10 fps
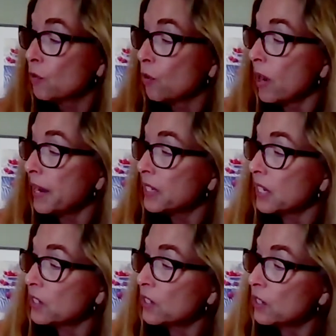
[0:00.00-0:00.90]
Draw
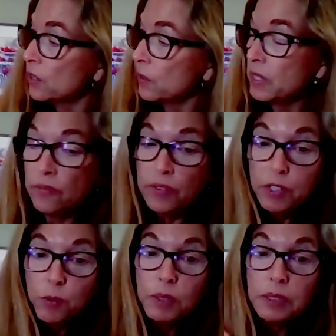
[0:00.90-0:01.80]
attention to
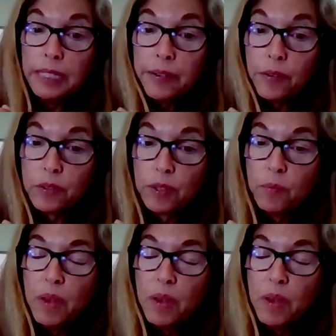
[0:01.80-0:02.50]
individual letters.